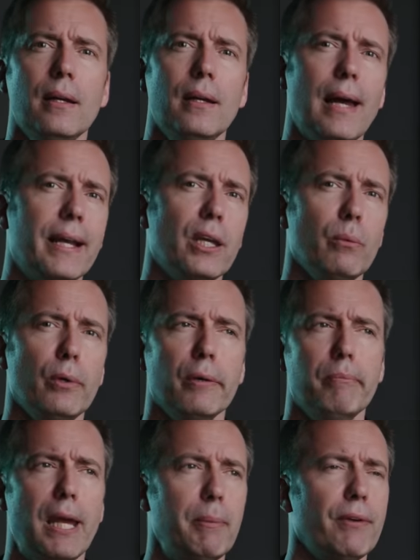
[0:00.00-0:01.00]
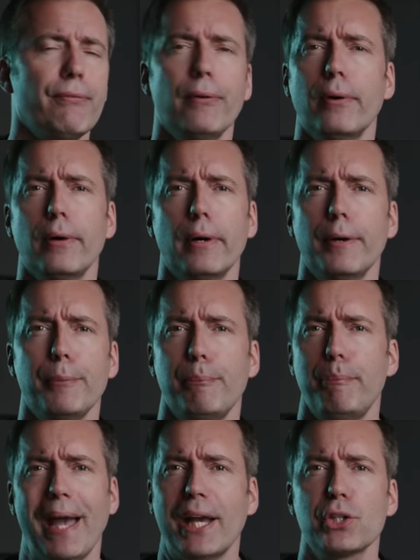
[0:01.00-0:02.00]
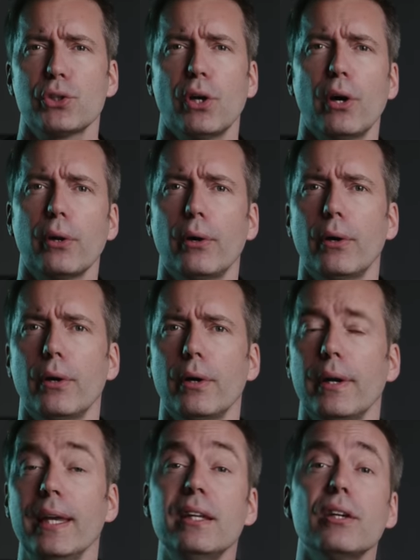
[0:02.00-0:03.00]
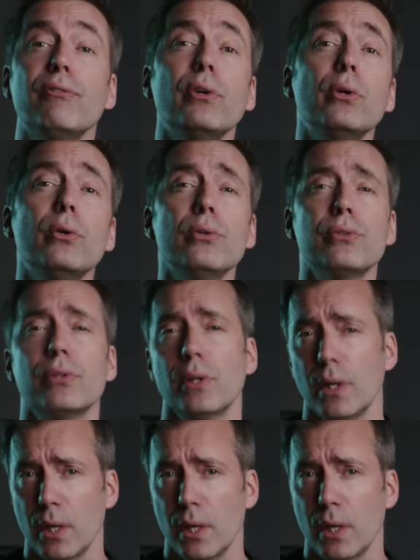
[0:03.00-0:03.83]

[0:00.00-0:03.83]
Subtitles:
like you would maybe for pack shot or interviews,